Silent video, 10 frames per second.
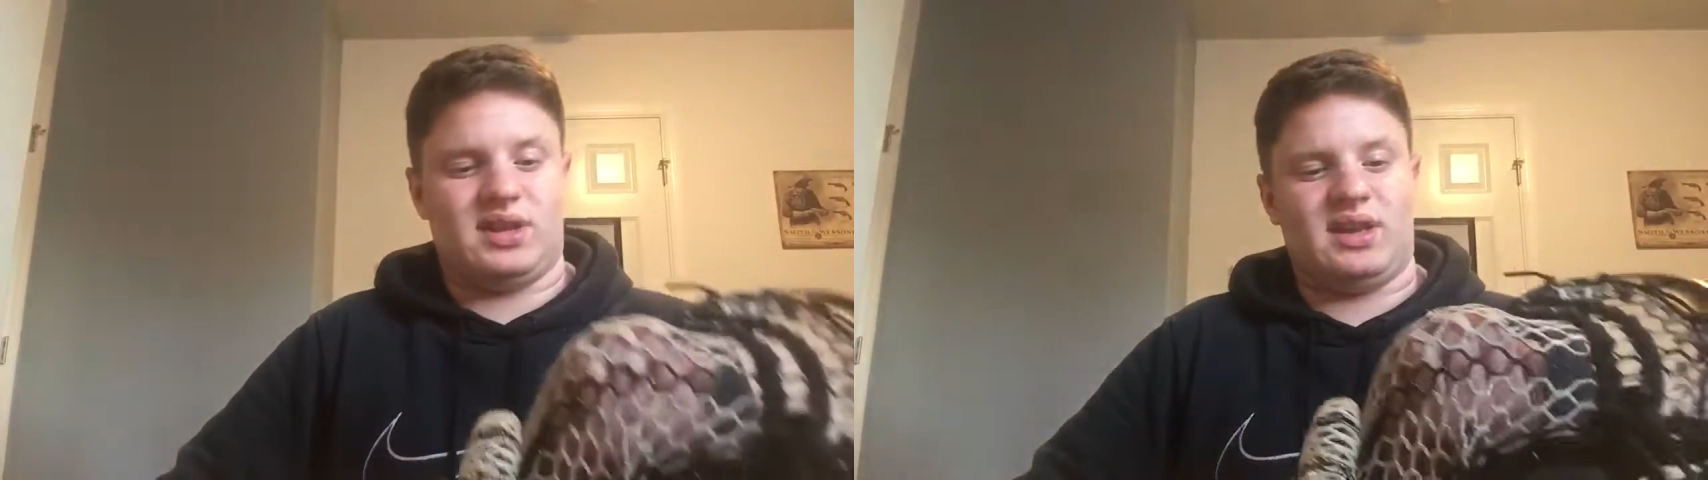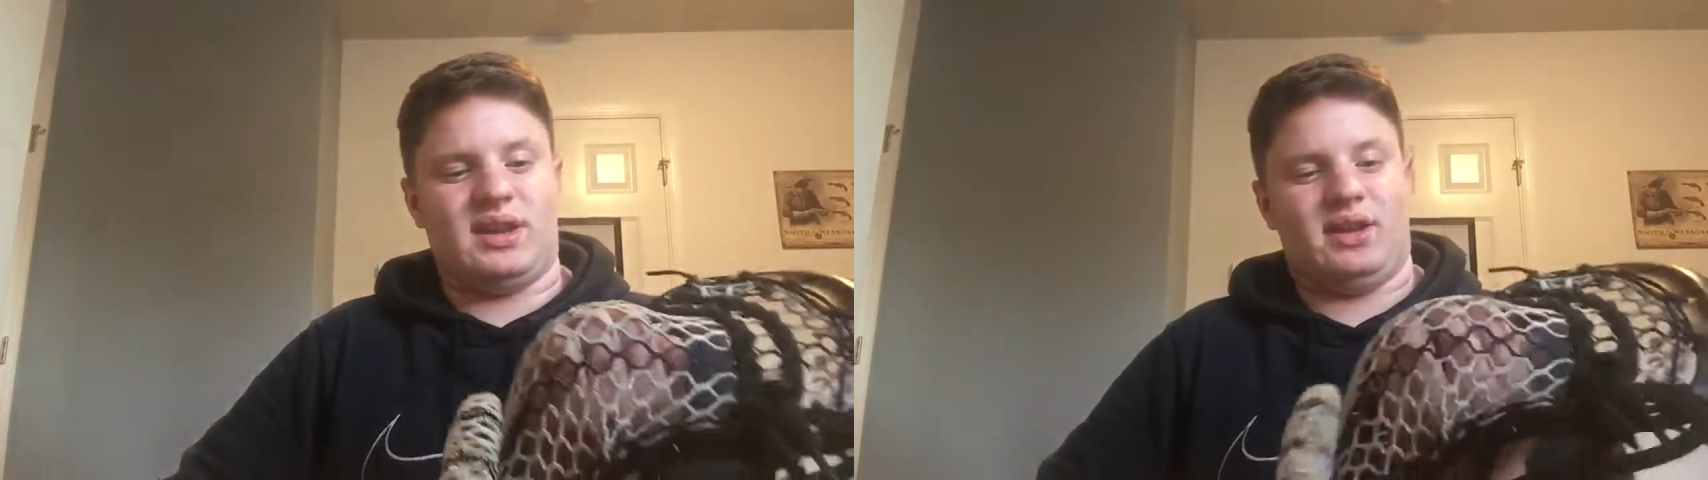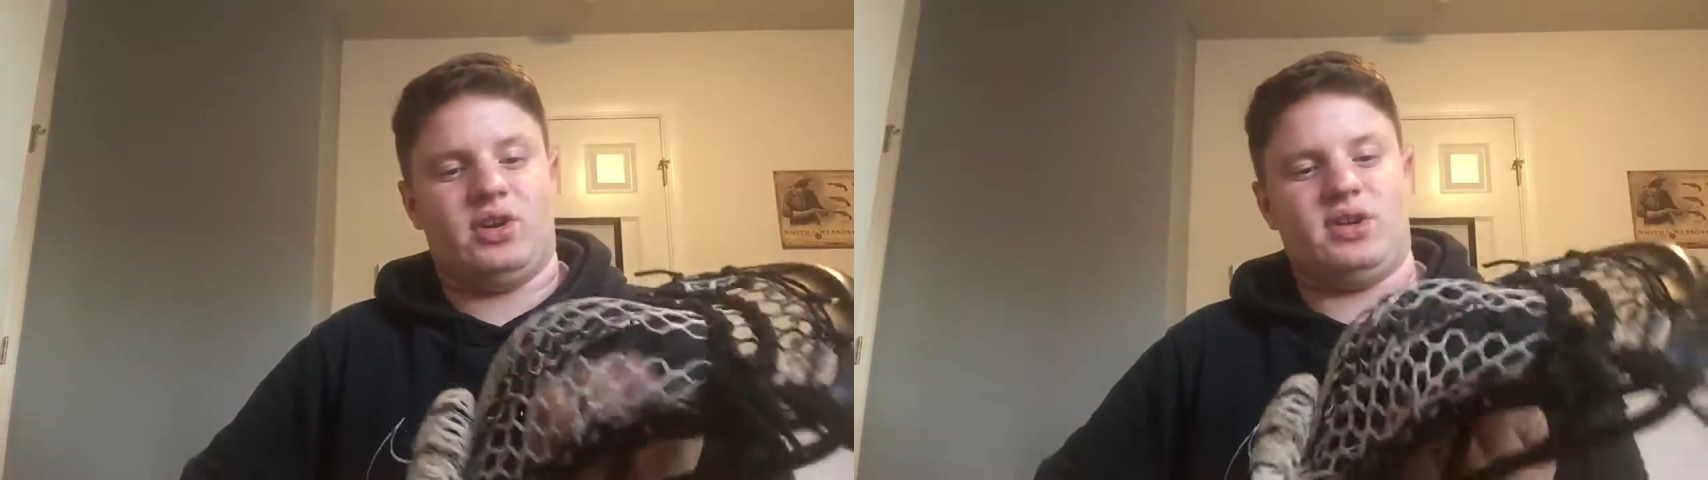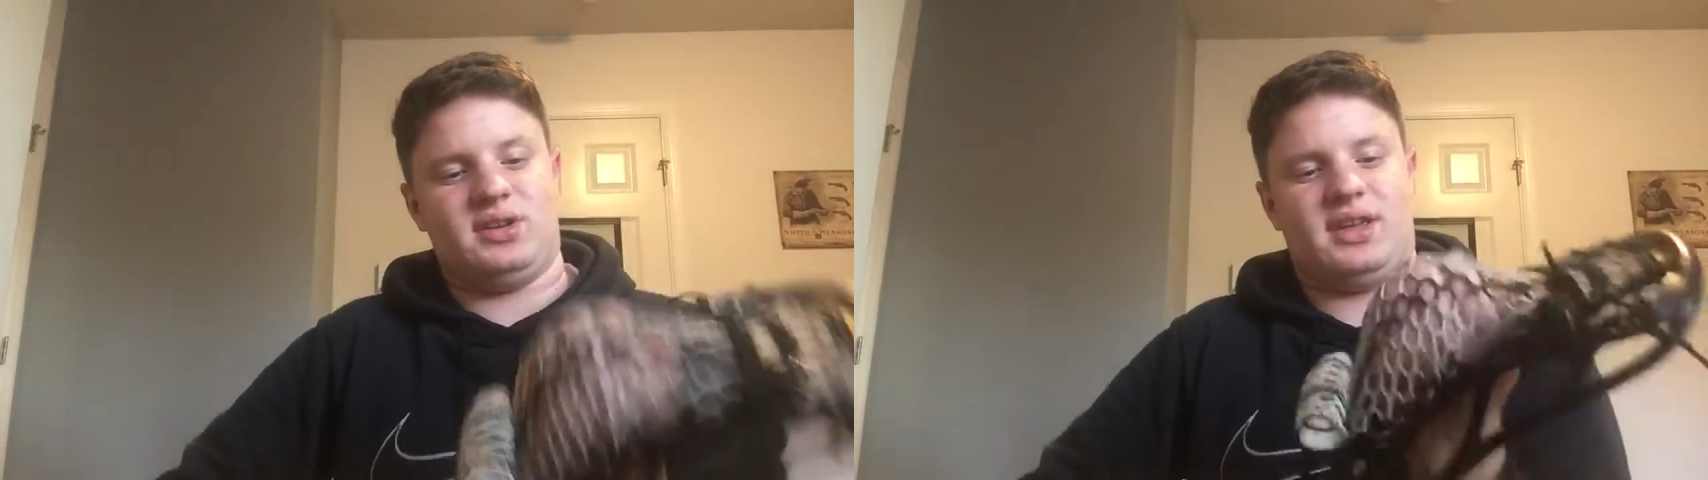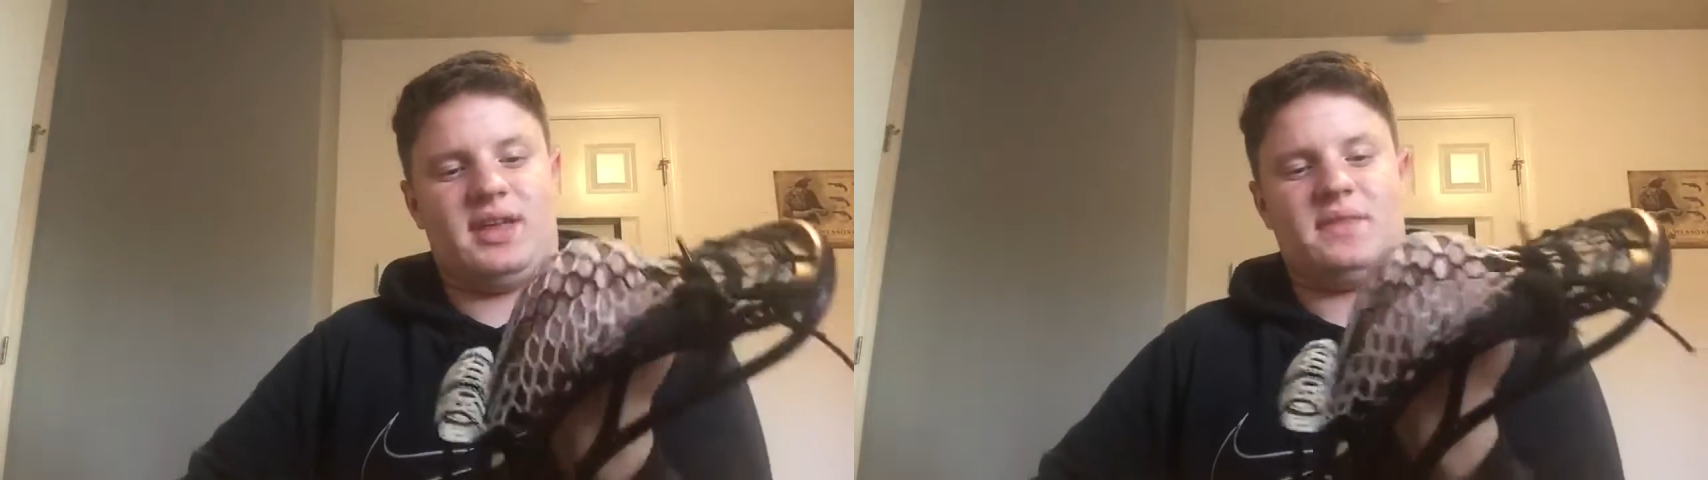and I
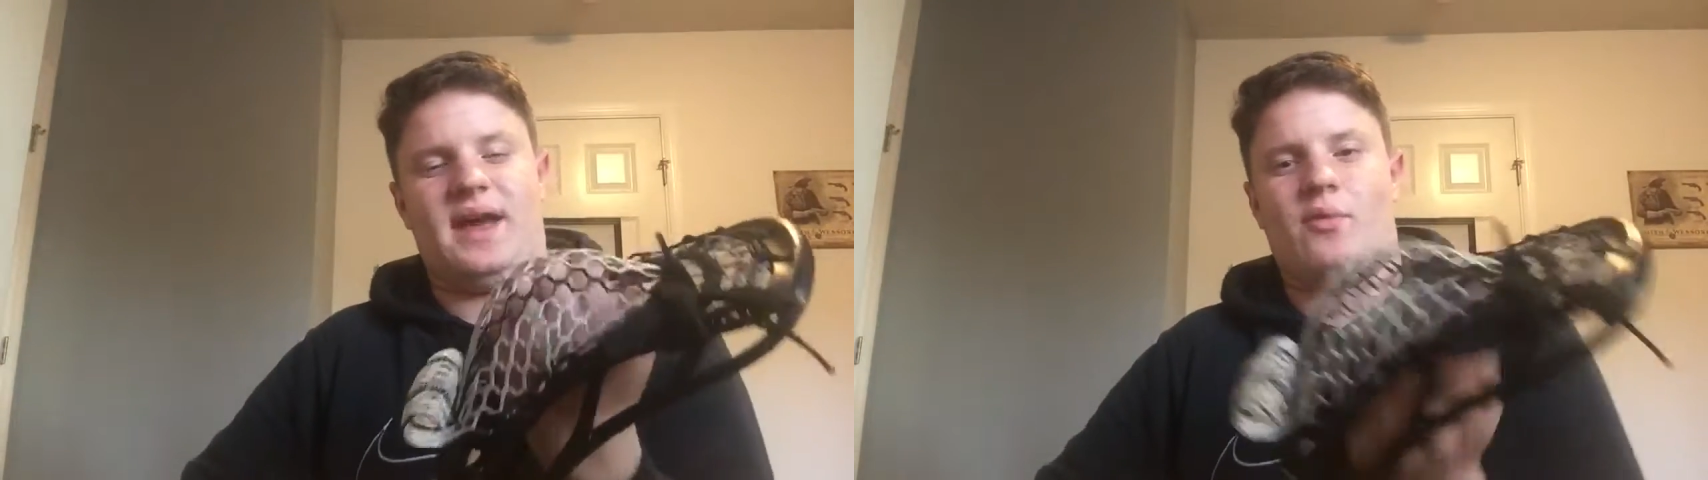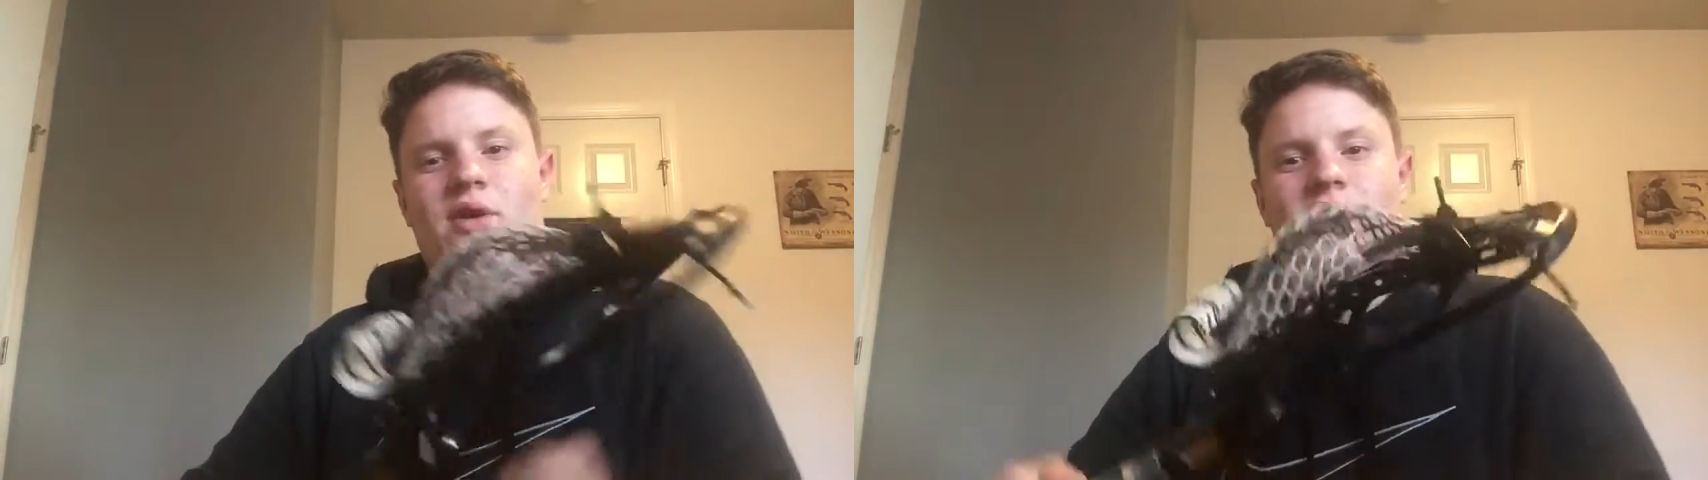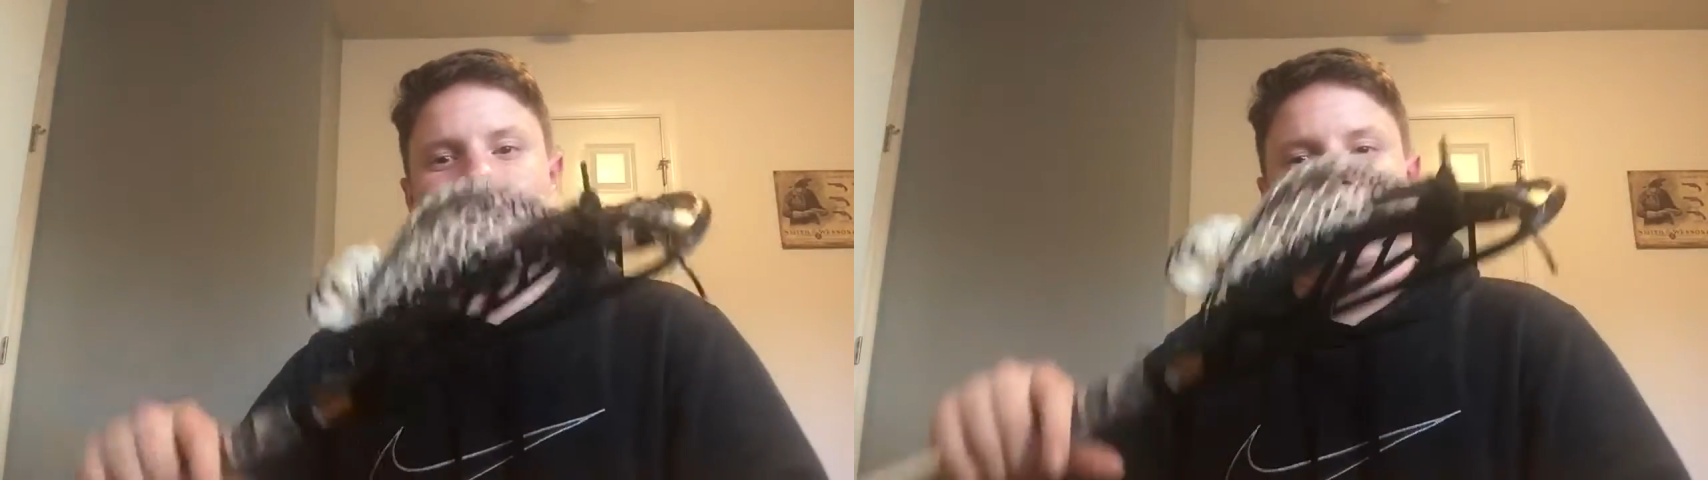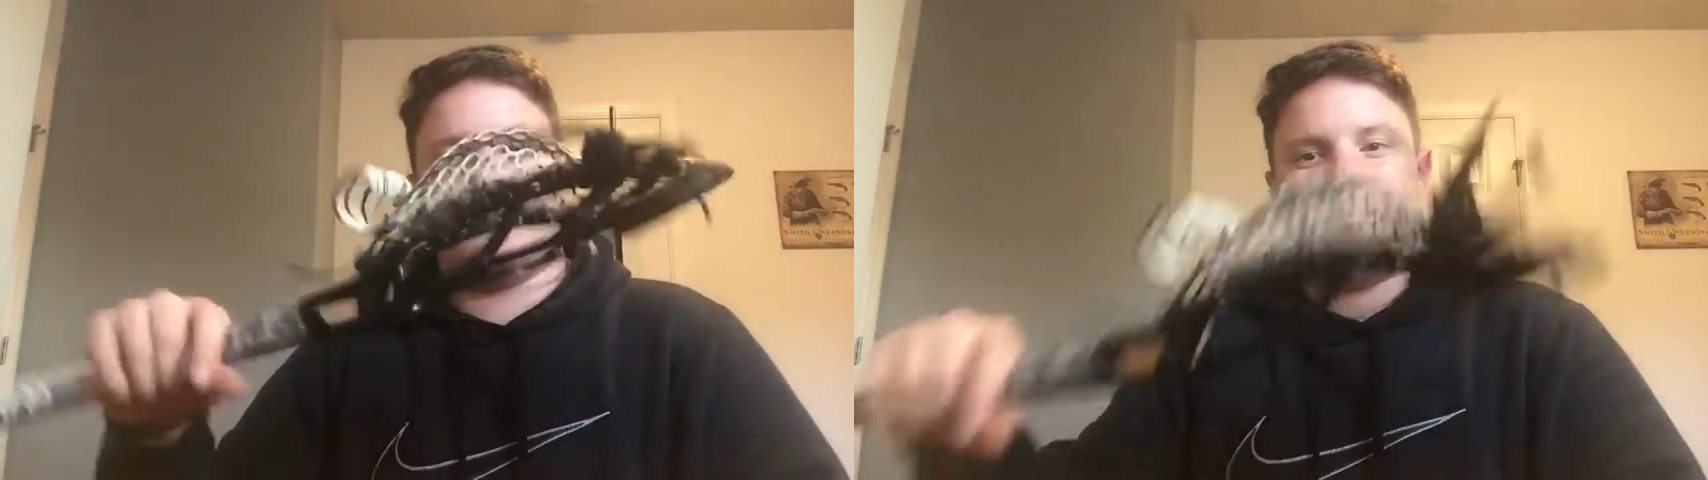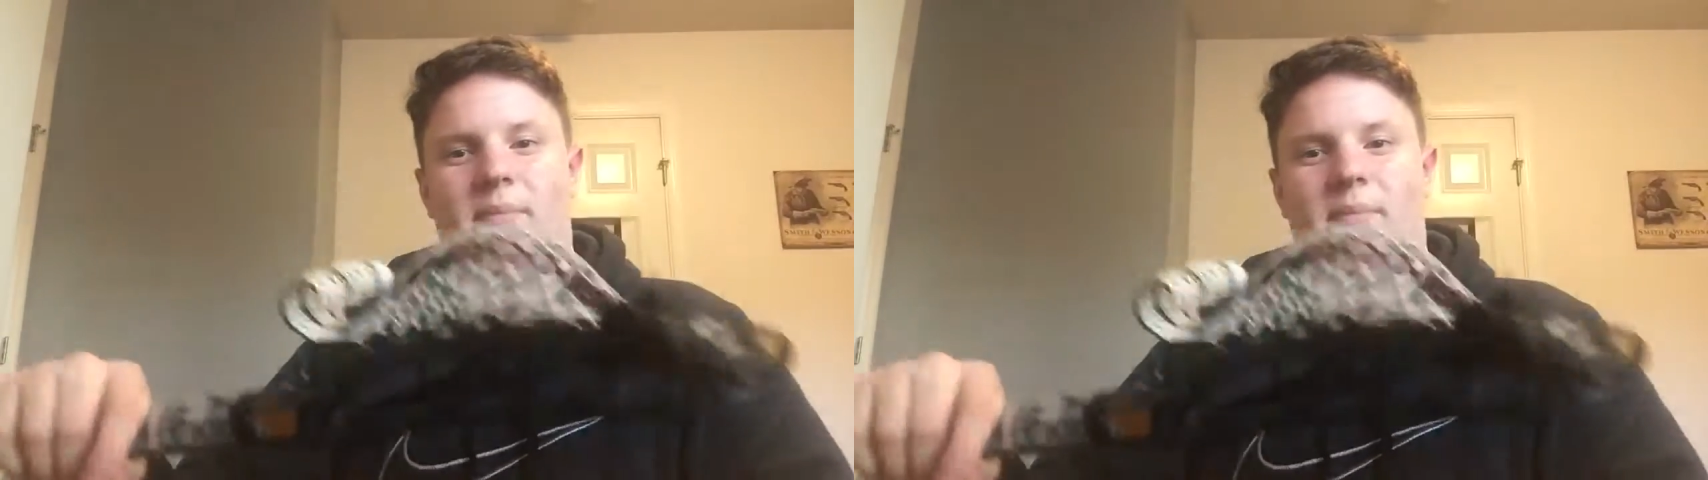couldn't get that one on,